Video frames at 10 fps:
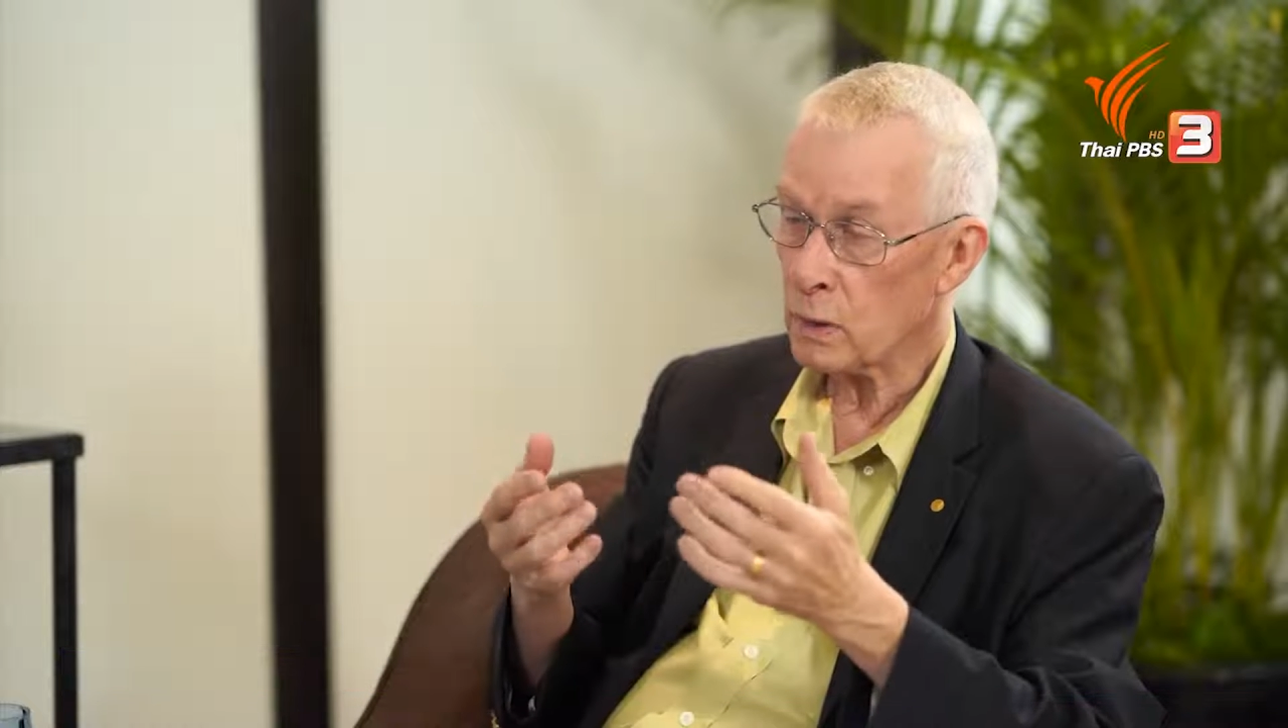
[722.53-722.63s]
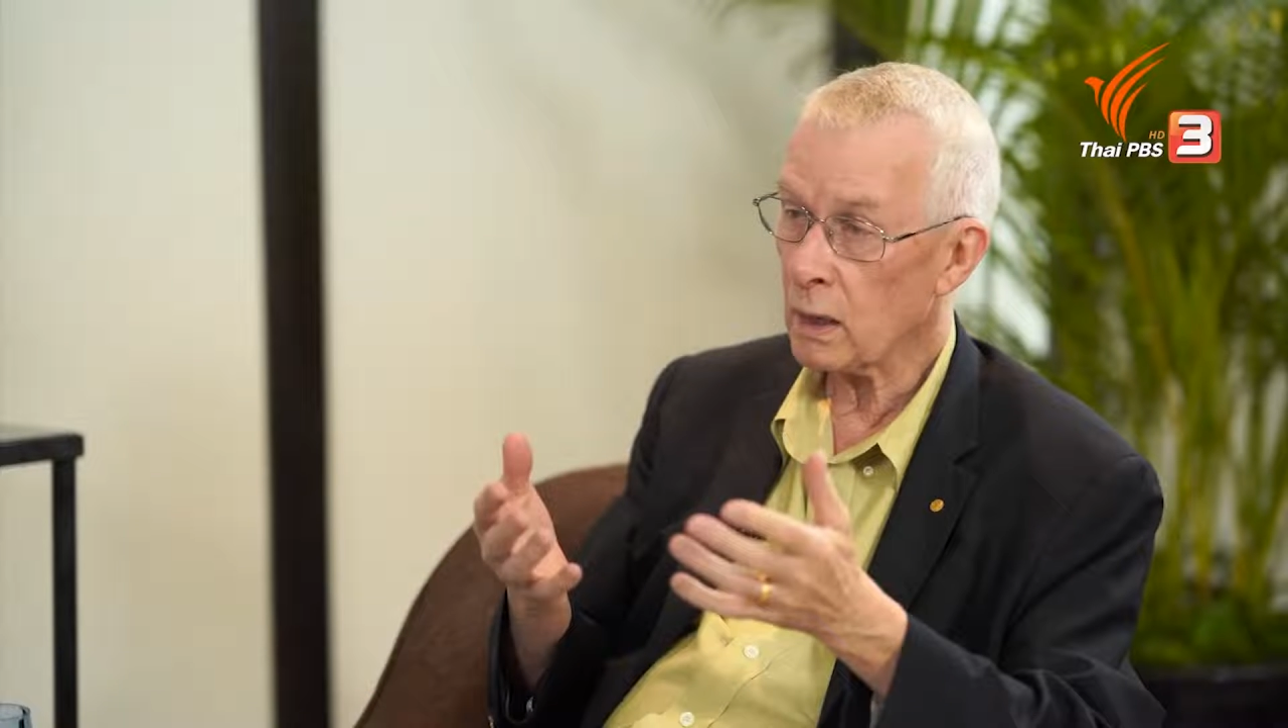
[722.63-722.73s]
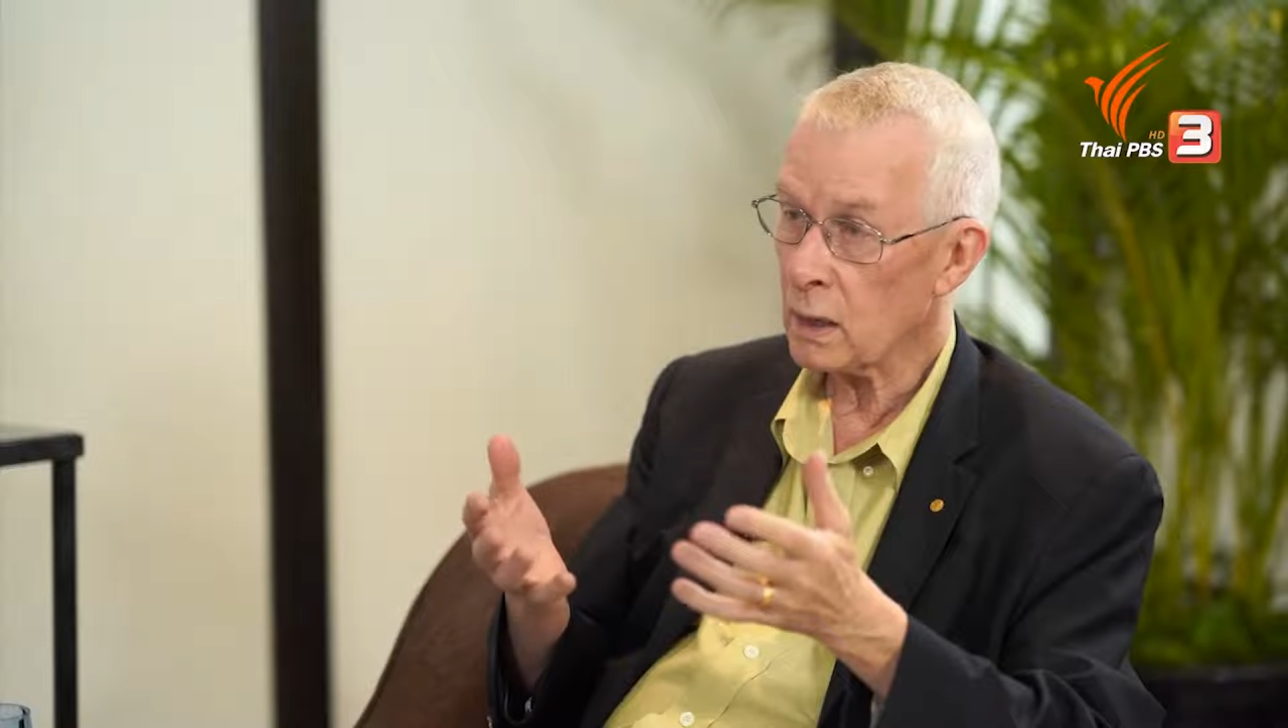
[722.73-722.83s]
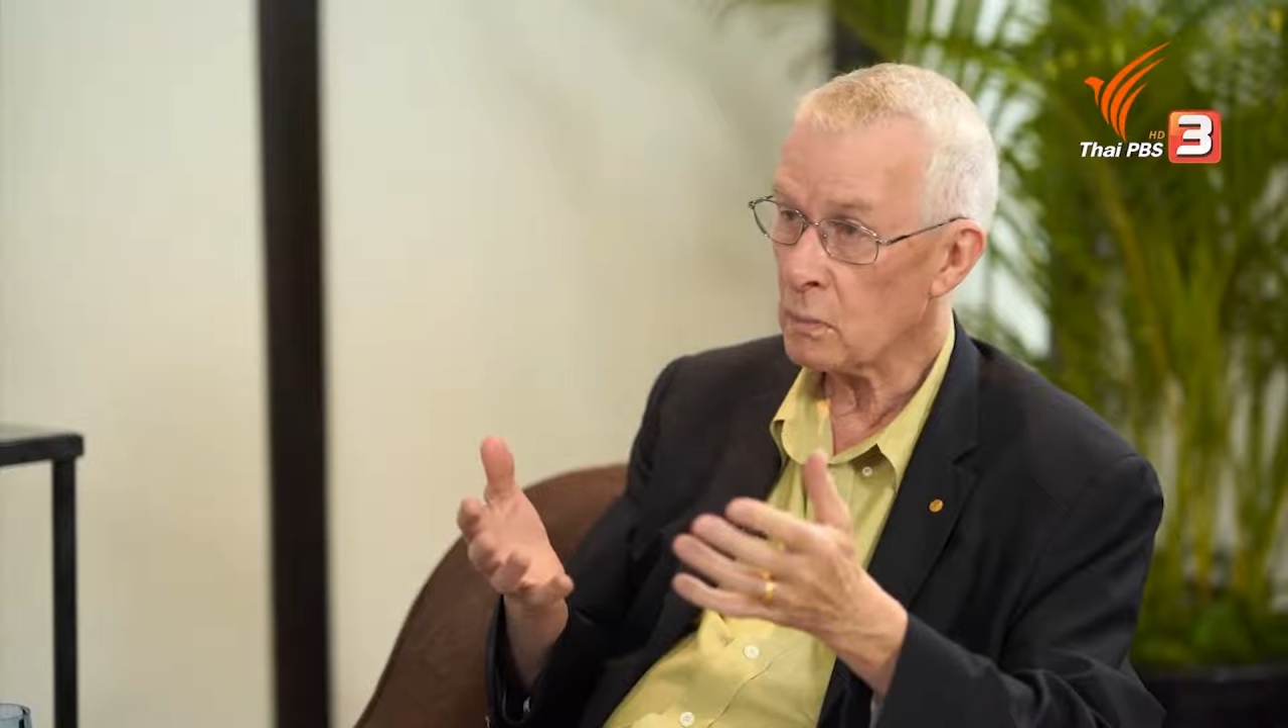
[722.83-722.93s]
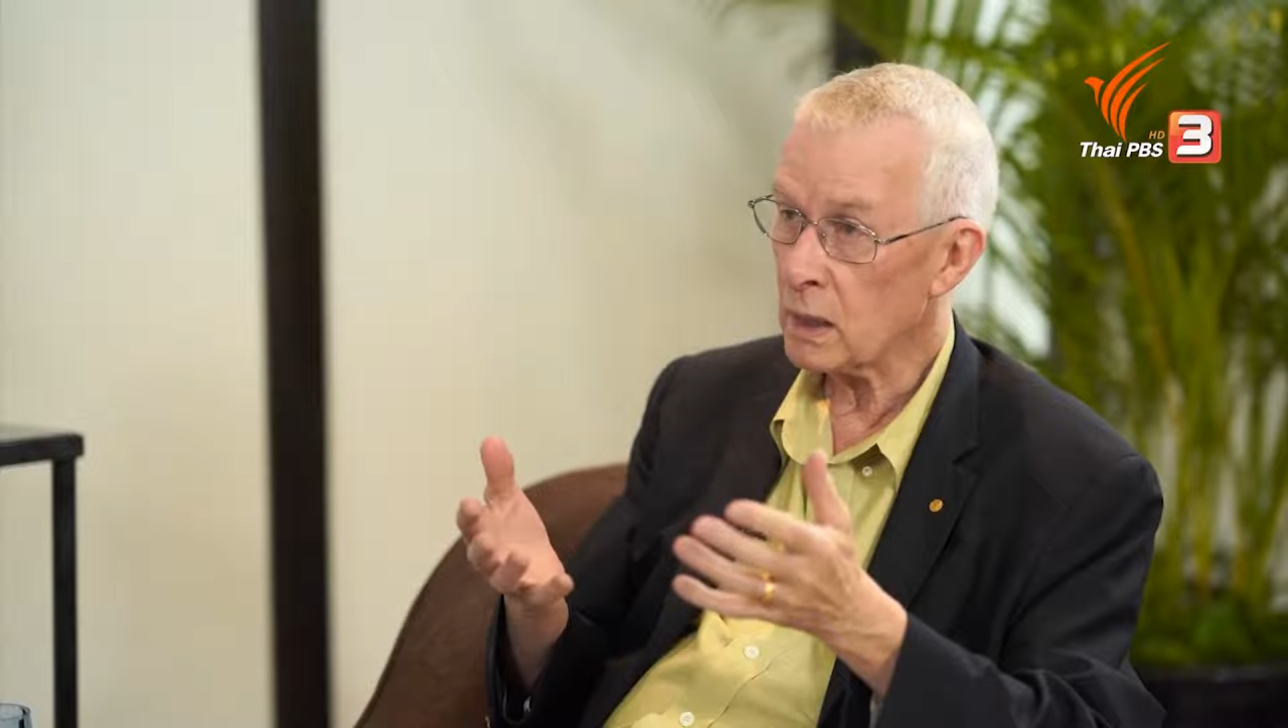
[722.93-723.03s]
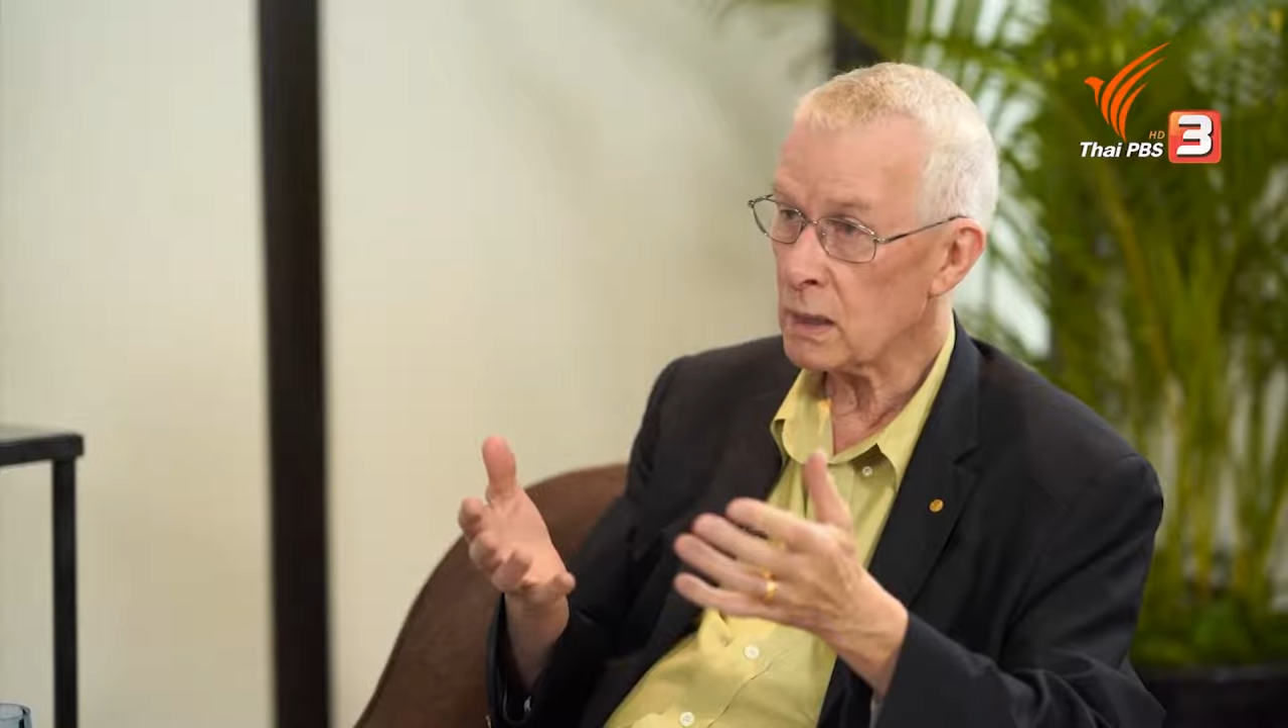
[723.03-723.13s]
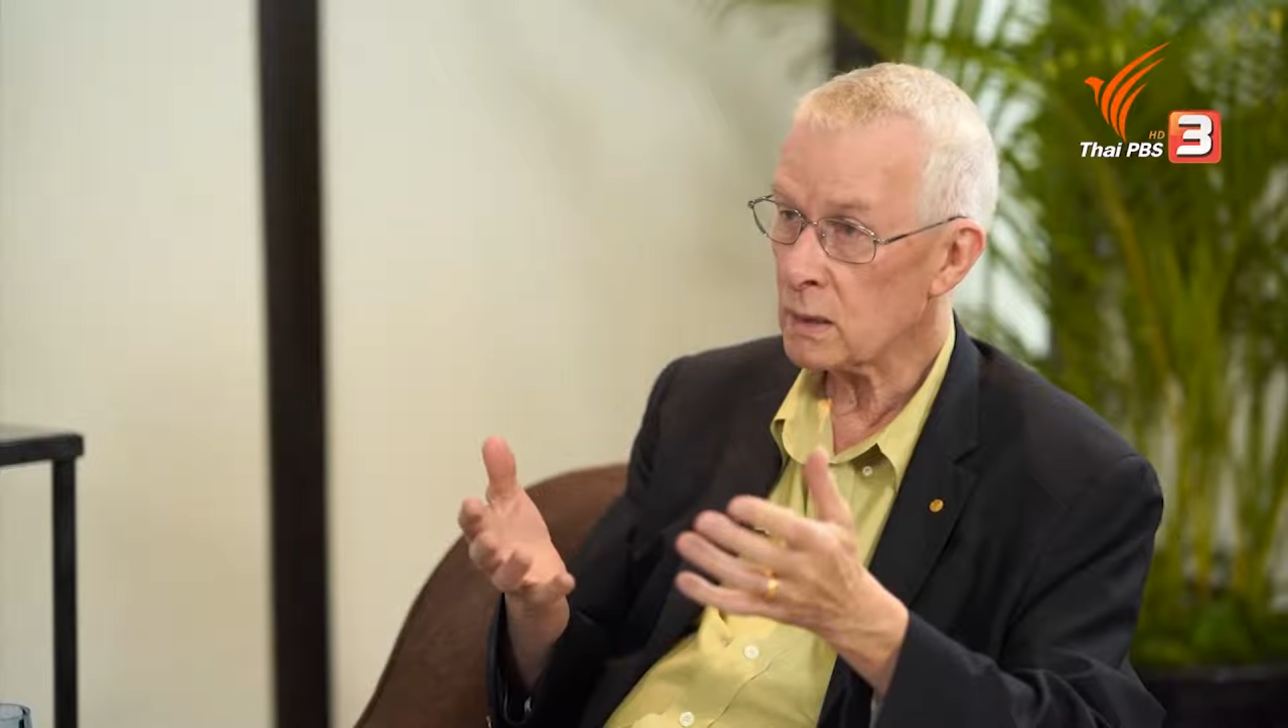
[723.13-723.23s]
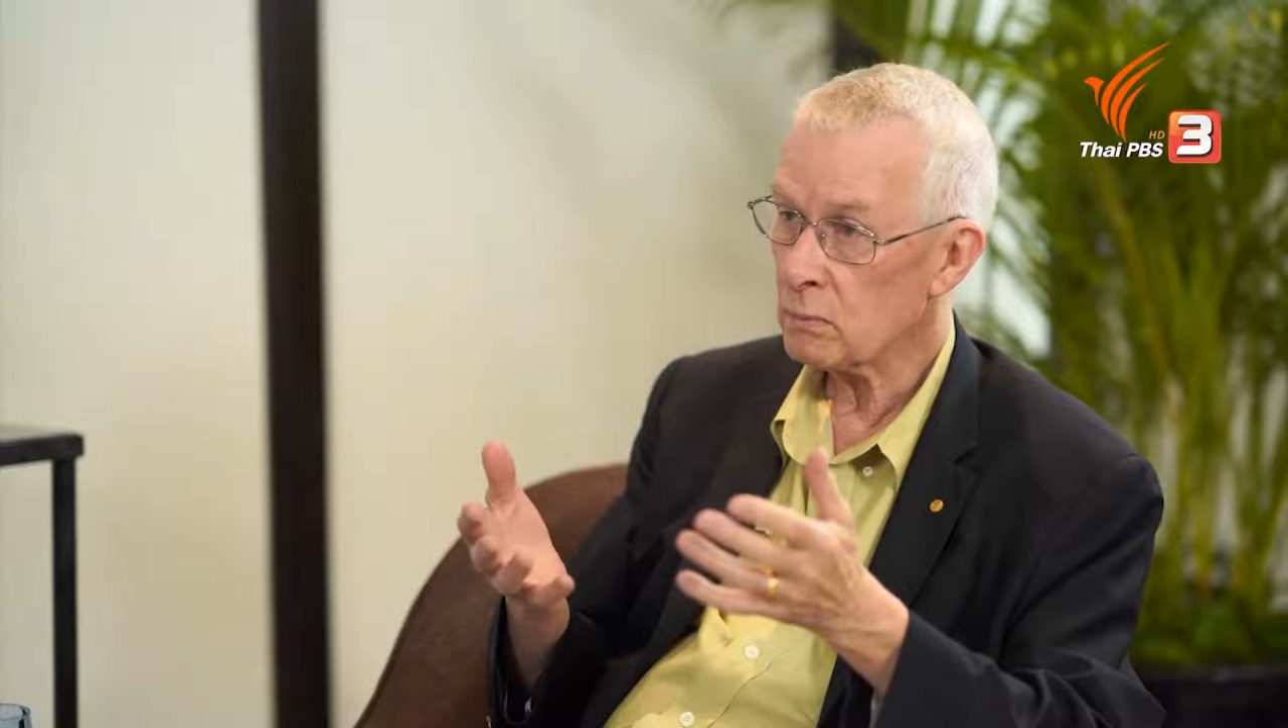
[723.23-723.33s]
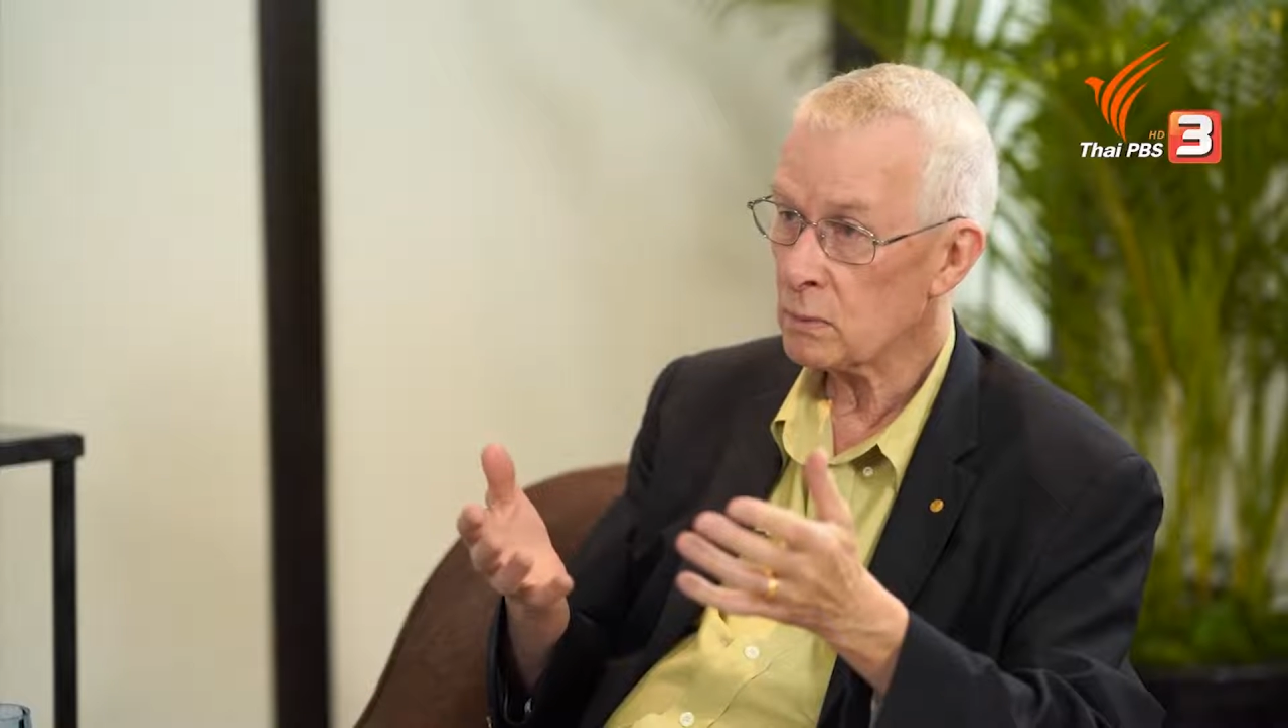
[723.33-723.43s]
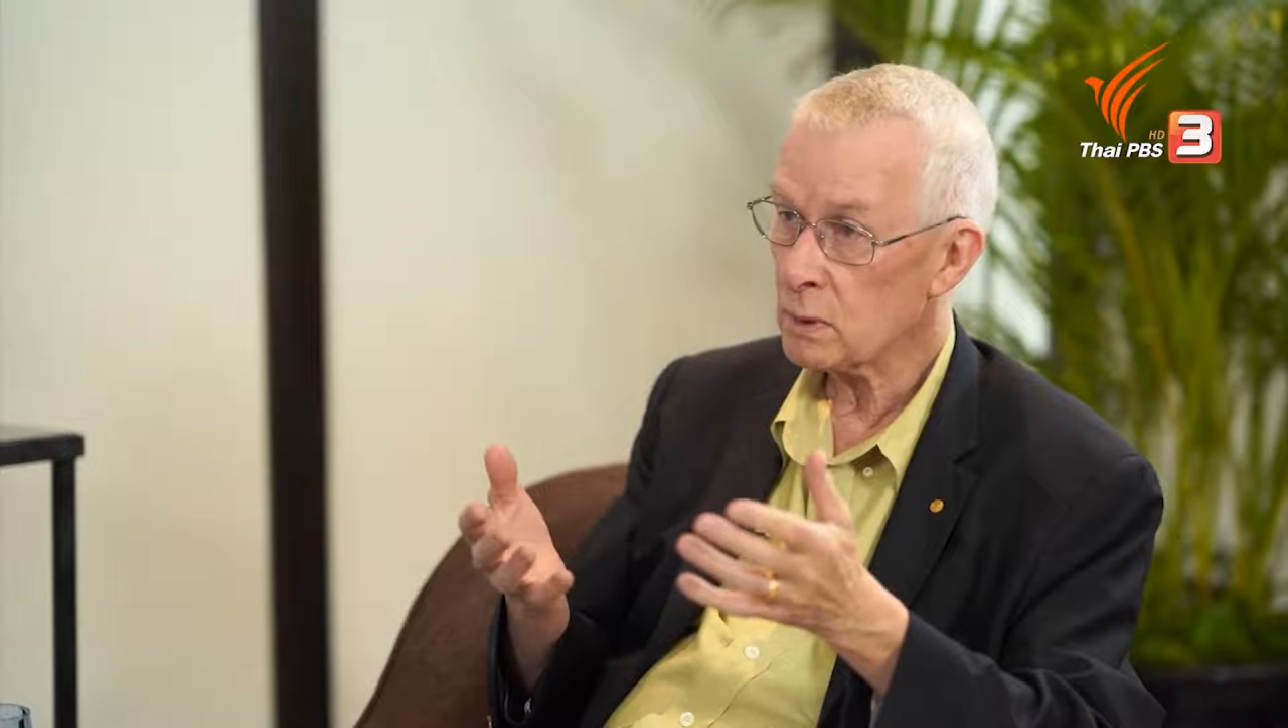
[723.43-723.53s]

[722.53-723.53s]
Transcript: dynamite.